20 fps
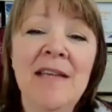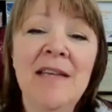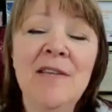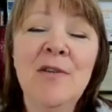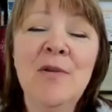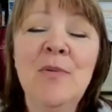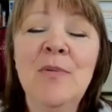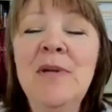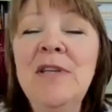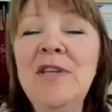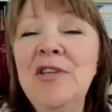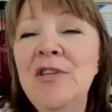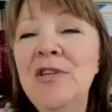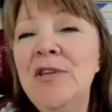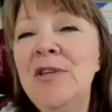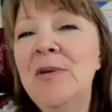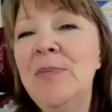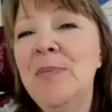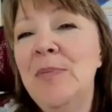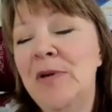So, what
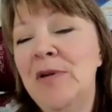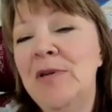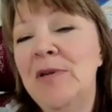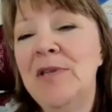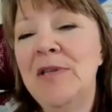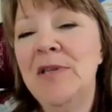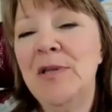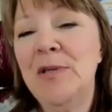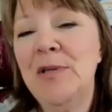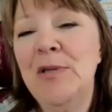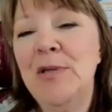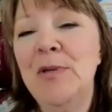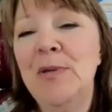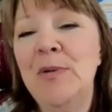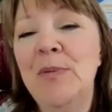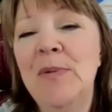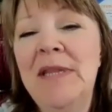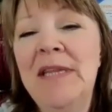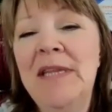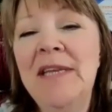should a person
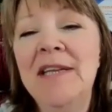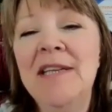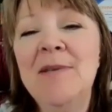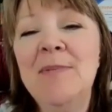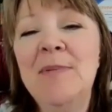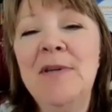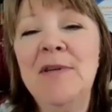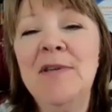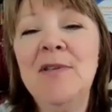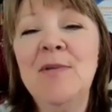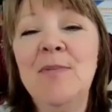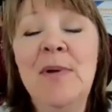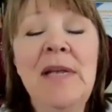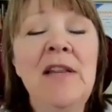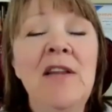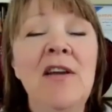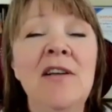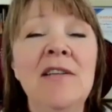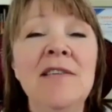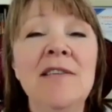do when they experience
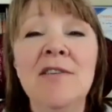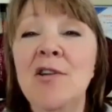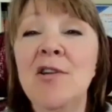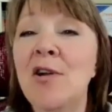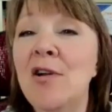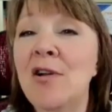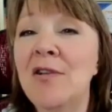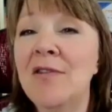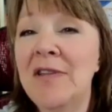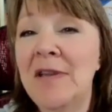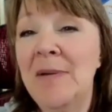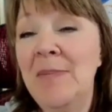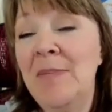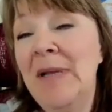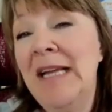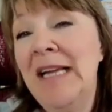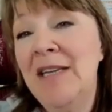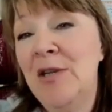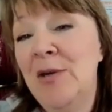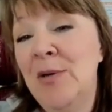weight loss stalls and
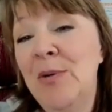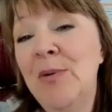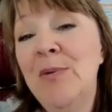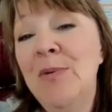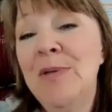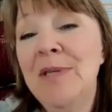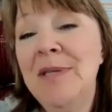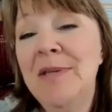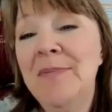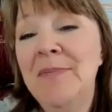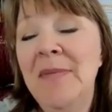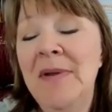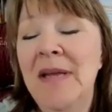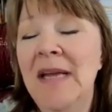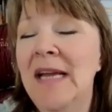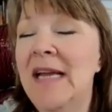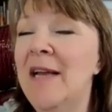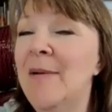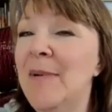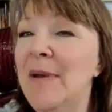plateaus?
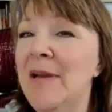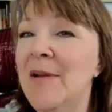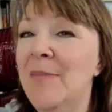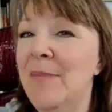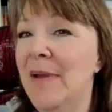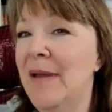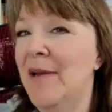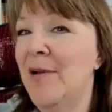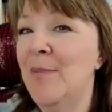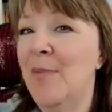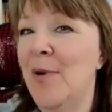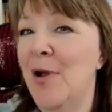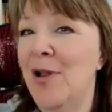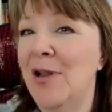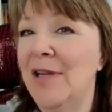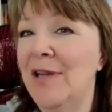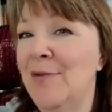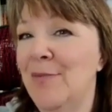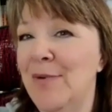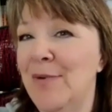How about a
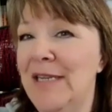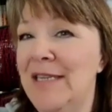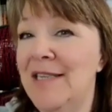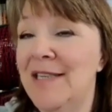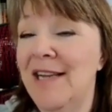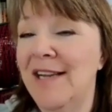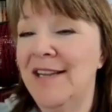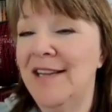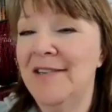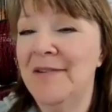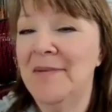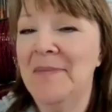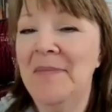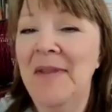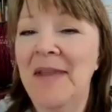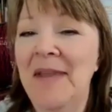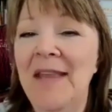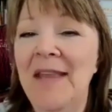metabolic reset?